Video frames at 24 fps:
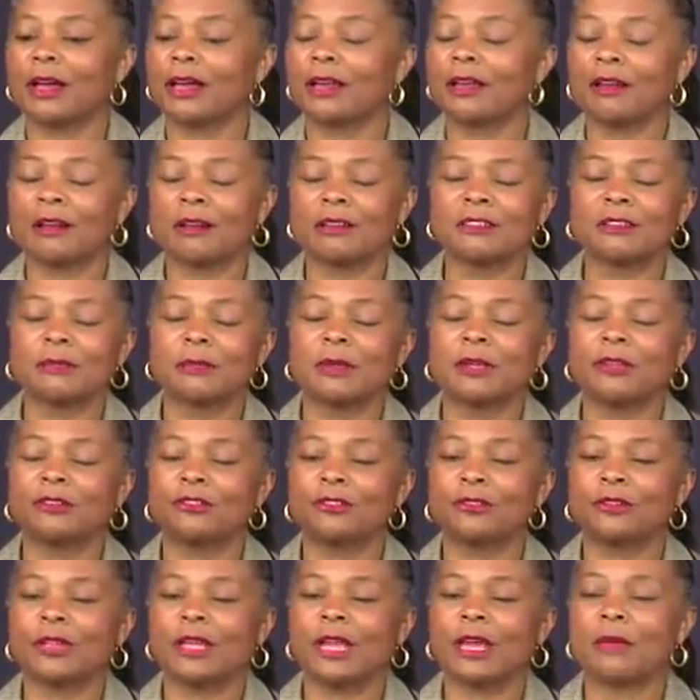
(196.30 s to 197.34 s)
I can't speak
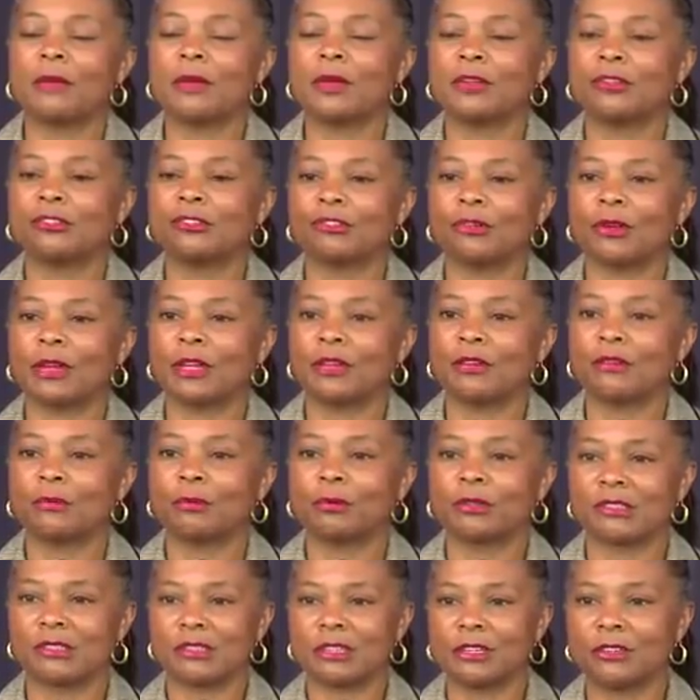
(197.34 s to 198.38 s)
to the administrative
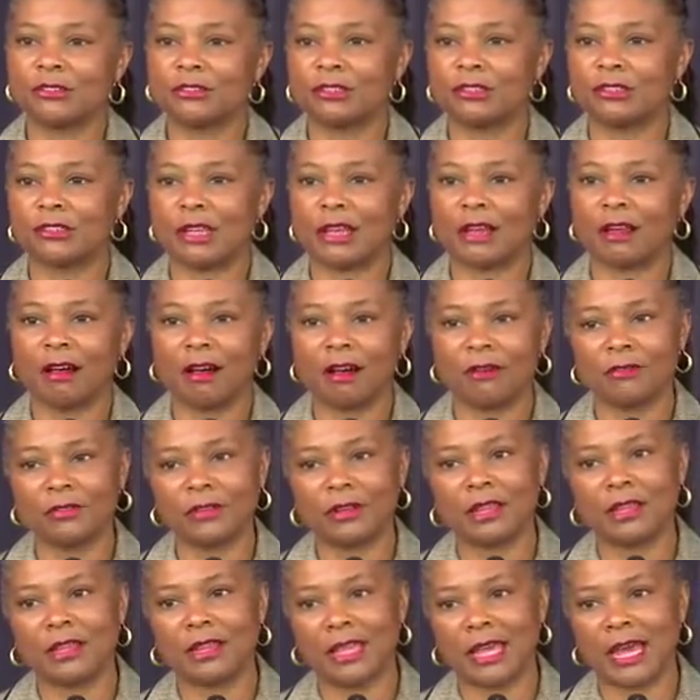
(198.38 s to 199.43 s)
procedures that
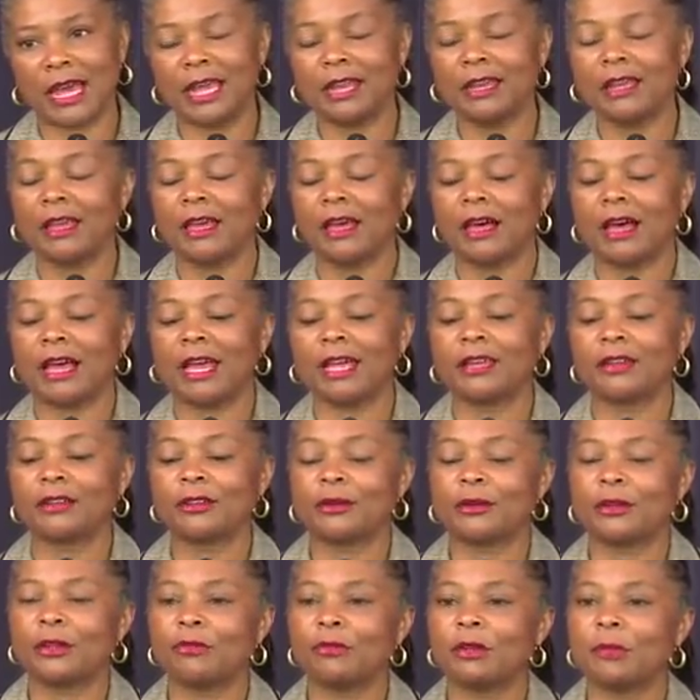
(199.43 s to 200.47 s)
govern that. I can
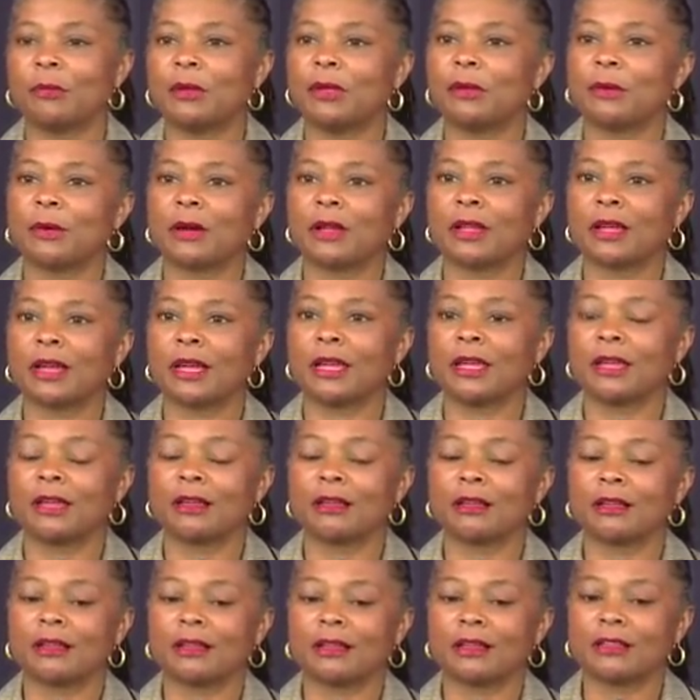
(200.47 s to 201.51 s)
only repeat what I
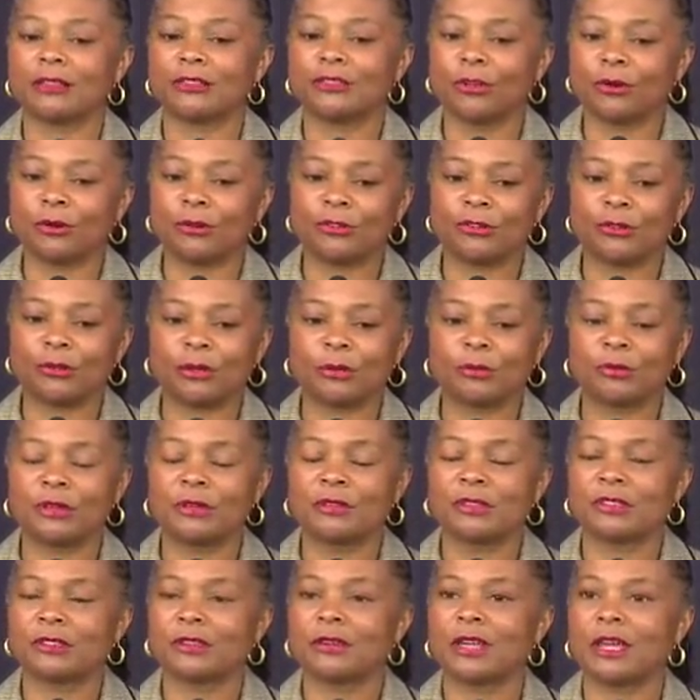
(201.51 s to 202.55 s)
told you on a
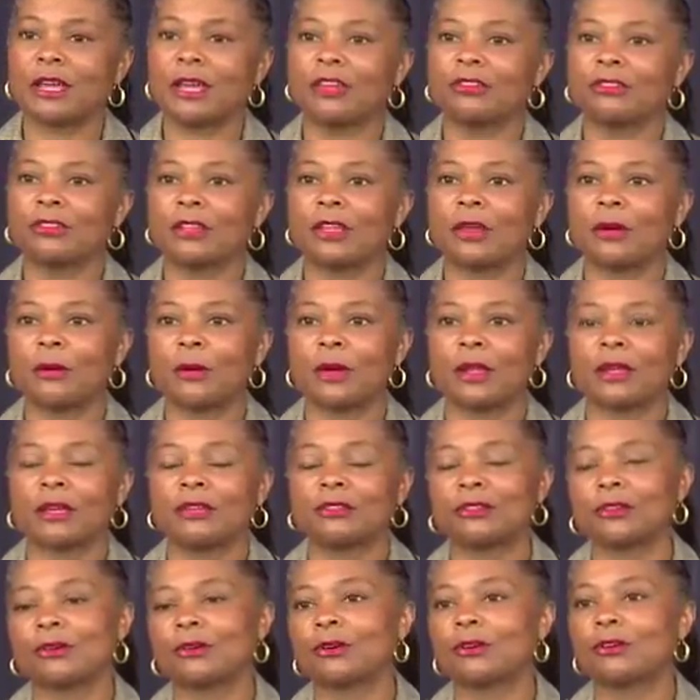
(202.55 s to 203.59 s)
previous occasion that when I
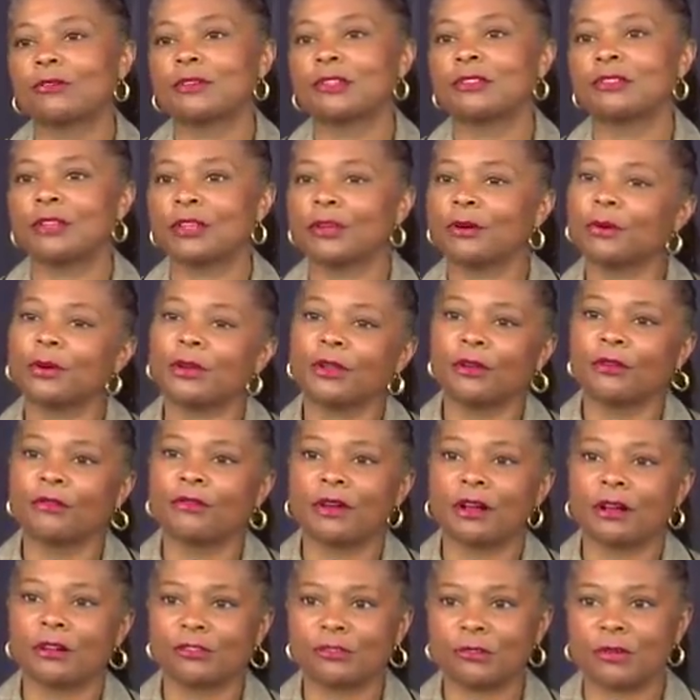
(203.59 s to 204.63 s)
took office, there were no
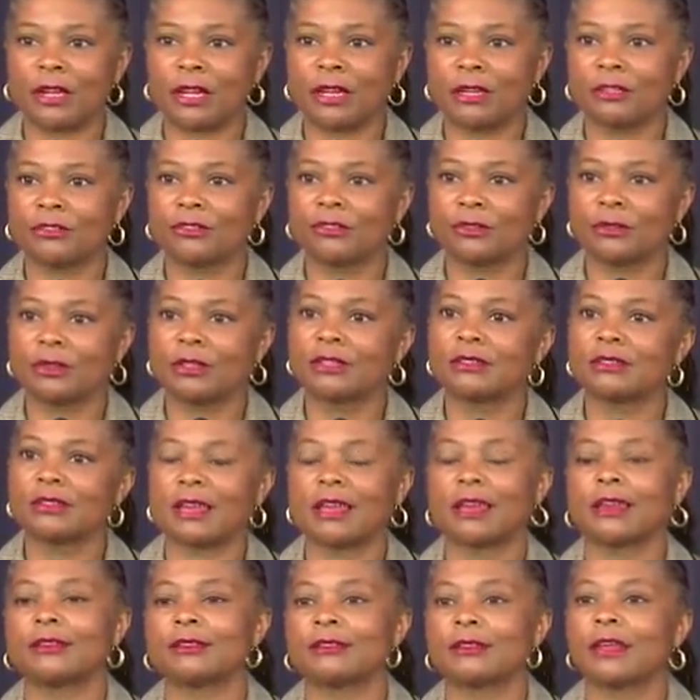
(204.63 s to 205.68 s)
files related to this
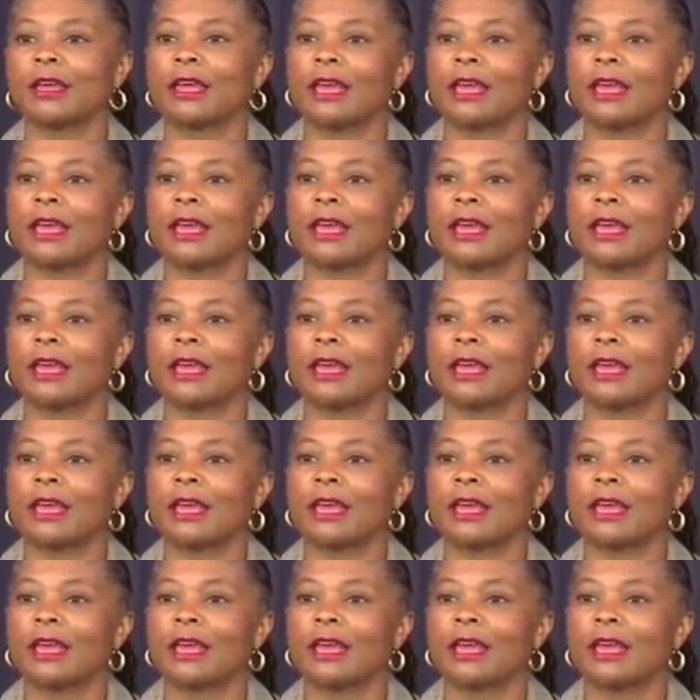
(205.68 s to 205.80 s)
case.